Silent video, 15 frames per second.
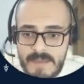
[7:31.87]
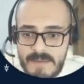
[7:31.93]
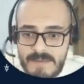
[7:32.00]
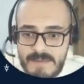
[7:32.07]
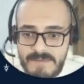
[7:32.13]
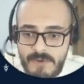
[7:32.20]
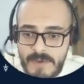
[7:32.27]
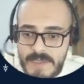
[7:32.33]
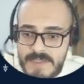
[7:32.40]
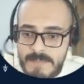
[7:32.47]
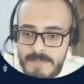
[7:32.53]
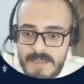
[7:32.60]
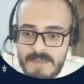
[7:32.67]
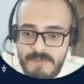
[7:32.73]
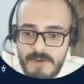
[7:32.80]
website,
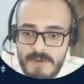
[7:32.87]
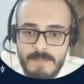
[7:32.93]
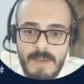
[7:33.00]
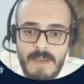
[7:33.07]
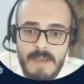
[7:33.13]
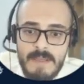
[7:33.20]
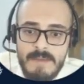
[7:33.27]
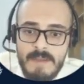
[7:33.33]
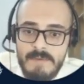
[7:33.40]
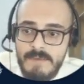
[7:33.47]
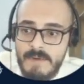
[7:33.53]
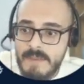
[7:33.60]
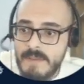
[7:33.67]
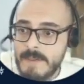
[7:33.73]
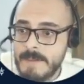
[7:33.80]
basically, you can just click
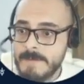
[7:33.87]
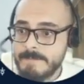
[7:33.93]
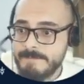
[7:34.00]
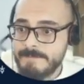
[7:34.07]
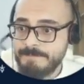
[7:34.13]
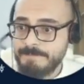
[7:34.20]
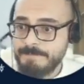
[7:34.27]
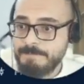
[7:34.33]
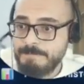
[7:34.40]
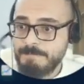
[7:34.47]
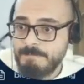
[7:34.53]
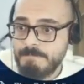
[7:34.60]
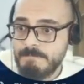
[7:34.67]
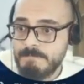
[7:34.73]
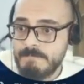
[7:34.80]
on website on
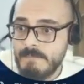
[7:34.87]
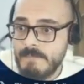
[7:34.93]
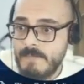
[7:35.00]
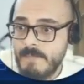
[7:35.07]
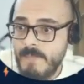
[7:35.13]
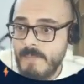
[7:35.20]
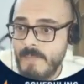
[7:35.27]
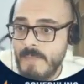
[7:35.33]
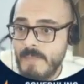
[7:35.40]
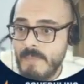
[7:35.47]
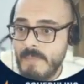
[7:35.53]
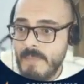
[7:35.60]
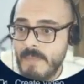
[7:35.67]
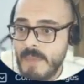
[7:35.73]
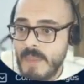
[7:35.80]
WordPress. You
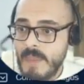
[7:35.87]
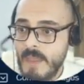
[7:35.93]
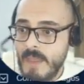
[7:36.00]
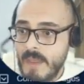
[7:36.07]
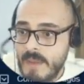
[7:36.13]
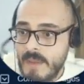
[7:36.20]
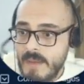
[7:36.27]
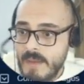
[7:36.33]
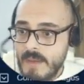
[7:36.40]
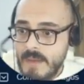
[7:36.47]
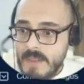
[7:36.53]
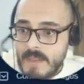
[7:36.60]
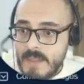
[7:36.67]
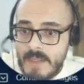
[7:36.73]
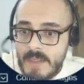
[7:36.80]
can connect your website.
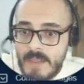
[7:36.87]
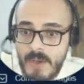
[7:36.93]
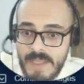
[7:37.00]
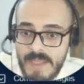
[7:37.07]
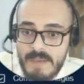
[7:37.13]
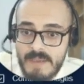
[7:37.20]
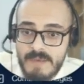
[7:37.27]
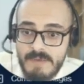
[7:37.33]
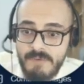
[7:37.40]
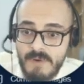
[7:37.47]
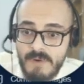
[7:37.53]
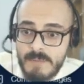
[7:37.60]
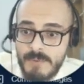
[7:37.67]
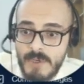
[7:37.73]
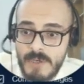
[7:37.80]
You can find it in
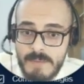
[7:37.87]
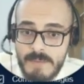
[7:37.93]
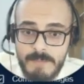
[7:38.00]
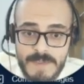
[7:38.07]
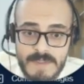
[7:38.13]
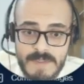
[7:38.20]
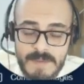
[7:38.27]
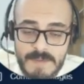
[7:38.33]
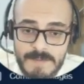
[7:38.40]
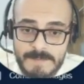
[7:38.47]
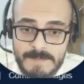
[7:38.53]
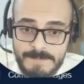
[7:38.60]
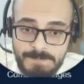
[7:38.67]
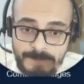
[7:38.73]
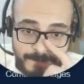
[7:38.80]
WordPress settings.
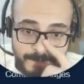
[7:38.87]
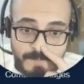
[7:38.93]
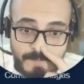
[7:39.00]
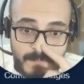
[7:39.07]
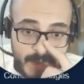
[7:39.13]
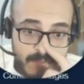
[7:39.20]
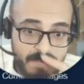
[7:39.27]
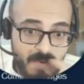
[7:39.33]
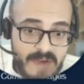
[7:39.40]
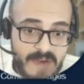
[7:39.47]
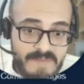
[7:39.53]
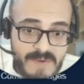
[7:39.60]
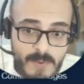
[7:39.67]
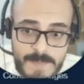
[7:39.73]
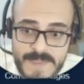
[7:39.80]

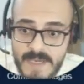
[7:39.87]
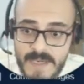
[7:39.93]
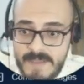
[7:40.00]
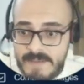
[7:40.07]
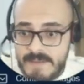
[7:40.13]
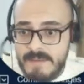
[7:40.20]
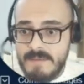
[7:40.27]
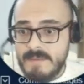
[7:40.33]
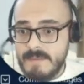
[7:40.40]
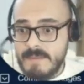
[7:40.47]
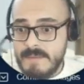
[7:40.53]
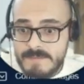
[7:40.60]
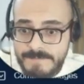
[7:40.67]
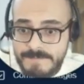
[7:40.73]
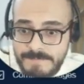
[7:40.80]
And it's going to be
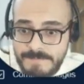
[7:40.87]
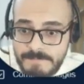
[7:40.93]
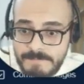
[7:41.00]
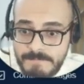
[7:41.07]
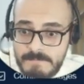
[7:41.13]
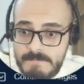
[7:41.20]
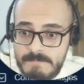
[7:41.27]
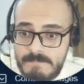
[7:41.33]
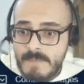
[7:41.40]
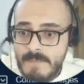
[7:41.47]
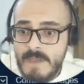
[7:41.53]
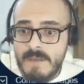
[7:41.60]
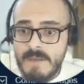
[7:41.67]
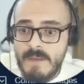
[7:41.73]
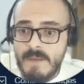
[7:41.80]
the same thing as social
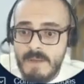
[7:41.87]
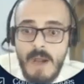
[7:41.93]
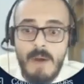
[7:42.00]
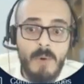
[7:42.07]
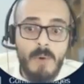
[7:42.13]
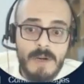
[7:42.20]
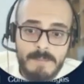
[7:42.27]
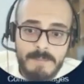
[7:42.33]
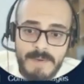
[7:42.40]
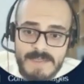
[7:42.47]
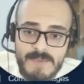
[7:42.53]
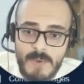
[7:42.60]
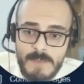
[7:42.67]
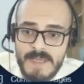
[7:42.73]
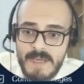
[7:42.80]
media. You have two
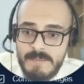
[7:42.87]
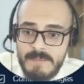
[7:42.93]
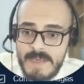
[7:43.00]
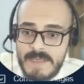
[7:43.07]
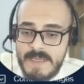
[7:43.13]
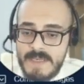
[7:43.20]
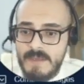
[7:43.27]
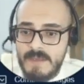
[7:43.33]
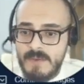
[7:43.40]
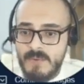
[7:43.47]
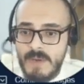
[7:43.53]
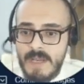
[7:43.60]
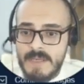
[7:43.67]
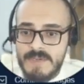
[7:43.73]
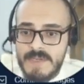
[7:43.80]
options. You can
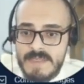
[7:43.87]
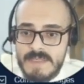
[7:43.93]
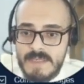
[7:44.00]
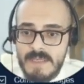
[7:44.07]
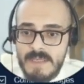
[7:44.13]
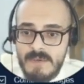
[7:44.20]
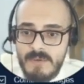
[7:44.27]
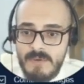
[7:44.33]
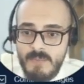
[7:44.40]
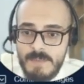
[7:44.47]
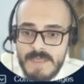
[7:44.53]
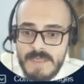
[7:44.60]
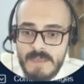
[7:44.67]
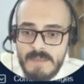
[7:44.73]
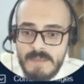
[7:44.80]
describe what you want.
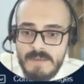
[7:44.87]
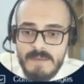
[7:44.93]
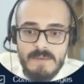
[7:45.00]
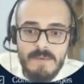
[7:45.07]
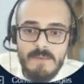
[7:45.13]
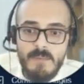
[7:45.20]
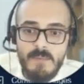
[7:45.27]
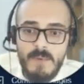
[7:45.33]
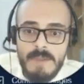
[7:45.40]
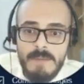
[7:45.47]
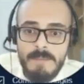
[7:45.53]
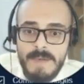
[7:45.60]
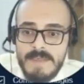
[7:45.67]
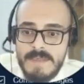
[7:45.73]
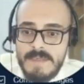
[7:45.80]
AI will generate it
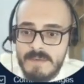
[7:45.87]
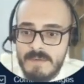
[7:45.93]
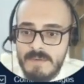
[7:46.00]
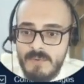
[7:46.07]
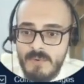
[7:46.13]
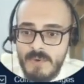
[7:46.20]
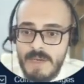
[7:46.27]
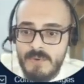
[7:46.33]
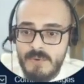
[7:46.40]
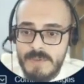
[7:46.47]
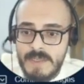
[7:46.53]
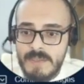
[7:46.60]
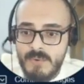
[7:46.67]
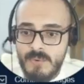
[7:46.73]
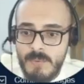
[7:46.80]
for you. Here
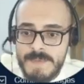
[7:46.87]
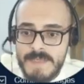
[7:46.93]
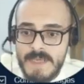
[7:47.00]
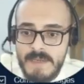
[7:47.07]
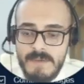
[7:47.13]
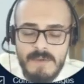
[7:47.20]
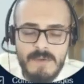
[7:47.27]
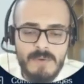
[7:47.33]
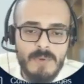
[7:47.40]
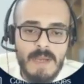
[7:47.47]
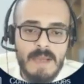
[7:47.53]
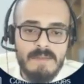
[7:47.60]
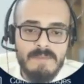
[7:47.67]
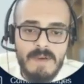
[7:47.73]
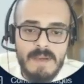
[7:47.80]
you will have the
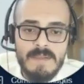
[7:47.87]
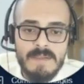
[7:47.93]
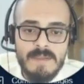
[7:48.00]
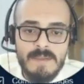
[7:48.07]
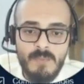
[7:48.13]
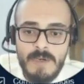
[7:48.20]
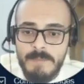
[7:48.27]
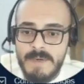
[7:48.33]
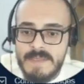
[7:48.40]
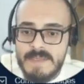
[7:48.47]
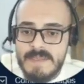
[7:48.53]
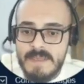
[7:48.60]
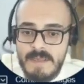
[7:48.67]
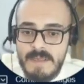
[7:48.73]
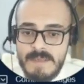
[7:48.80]
parameters.
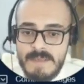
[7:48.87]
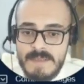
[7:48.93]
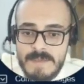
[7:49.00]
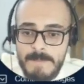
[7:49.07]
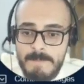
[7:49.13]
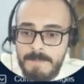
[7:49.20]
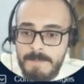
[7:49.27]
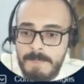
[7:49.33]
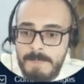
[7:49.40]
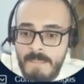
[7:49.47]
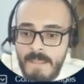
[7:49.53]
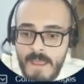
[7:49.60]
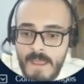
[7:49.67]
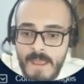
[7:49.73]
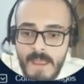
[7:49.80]
If you
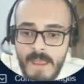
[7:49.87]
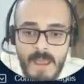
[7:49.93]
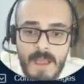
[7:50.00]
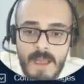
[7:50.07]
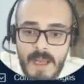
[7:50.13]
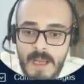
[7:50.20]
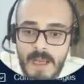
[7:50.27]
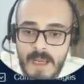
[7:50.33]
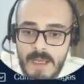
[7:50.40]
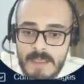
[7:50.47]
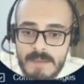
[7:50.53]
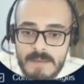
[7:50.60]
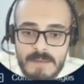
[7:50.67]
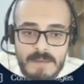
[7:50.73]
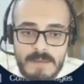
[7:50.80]
connect your website,
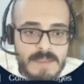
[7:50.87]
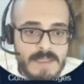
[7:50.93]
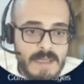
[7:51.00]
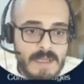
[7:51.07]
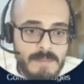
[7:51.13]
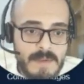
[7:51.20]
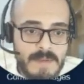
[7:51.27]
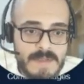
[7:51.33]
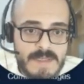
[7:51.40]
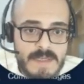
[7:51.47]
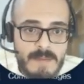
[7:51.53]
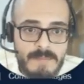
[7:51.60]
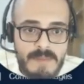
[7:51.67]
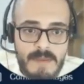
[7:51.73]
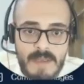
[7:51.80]
you will have
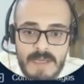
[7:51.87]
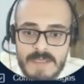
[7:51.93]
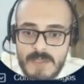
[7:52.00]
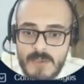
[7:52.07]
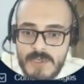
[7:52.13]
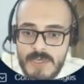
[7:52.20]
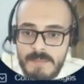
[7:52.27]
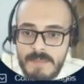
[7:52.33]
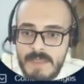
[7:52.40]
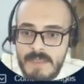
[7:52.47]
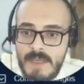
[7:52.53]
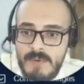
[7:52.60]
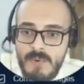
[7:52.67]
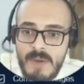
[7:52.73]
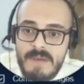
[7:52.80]
internal linking. If you
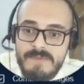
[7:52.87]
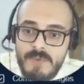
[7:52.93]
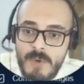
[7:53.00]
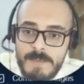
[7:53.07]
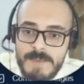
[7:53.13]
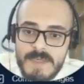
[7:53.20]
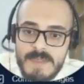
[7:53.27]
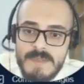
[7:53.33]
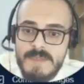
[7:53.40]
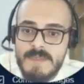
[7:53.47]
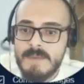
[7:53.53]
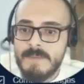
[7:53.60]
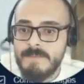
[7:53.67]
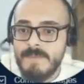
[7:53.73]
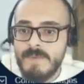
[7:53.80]
don't connect it,
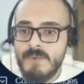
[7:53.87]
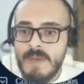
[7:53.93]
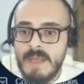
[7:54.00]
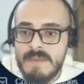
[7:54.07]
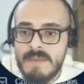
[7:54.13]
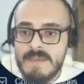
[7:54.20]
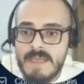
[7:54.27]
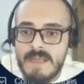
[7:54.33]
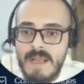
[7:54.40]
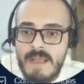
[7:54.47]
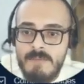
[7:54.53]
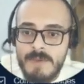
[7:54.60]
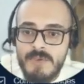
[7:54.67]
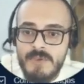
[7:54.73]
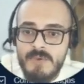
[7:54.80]
it's like a normal
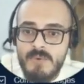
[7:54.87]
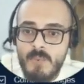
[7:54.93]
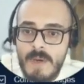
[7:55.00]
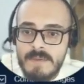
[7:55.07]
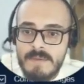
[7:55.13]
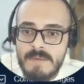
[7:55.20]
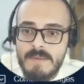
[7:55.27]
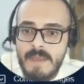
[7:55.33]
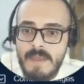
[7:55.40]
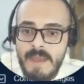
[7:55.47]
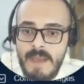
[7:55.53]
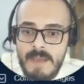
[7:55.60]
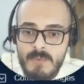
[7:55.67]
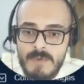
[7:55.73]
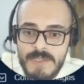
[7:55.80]
blog. You can just
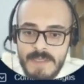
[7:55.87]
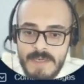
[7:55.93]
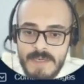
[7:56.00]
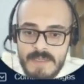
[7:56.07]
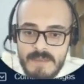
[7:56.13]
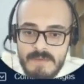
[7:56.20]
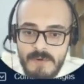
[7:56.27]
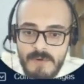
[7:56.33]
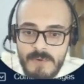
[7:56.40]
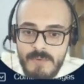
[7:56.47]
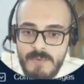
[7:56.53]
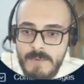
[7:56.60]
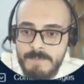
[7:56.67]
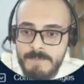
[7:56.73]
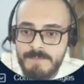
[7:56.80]
copy paste it
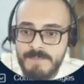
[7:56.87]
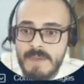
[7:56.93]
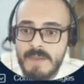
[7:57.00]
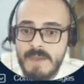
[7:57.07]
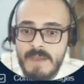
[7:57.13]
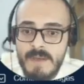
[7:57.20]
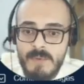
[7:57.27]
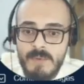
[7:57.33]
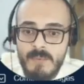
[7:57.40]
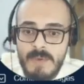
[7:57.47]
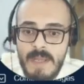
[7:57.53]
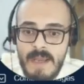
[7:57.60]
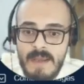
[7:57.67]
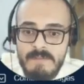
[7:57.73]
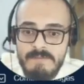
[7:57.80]
and
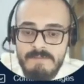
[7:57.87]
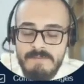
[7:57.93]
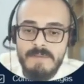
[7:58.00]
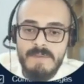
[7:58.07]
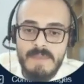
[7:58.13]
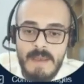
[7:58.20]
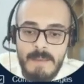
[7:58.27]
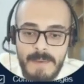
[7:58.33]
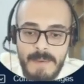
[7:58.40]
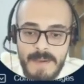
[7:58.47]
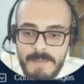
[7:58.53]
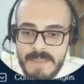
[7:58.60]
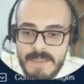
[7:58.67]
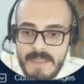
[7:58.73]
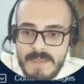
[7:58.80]
click generate.
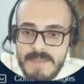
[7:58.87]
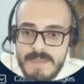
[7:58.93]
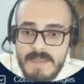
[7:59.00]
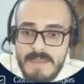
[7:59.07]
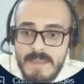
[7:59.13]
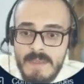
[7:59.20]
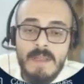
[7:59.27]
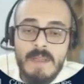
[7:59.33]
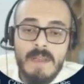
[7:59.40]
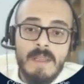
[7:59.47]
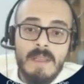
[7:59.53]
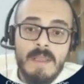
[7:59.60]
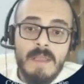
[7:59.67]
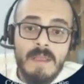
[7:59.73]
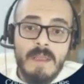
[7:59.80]
You'll see it is going to
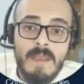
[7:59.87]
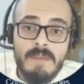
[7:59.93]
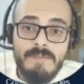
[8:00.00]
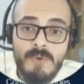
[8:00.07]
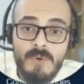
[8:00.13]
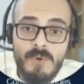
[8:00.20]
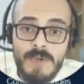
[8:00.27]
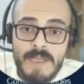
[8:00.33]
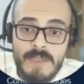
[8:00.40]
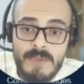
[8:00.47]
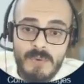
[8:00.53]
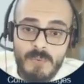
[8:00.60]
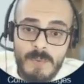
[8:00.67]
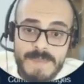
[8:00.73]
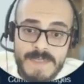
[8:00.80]
be the same thing. You
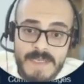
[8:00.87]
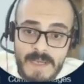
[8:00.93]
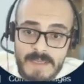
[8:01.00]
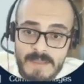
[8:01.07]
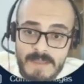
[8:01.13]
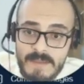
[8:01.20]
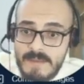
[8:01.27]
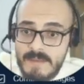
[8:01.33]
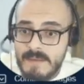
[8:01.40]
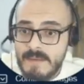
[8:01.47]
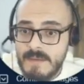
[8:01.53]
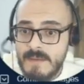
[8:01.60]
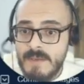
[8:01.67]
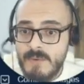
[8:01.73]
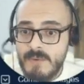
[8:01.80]
can edit it and you can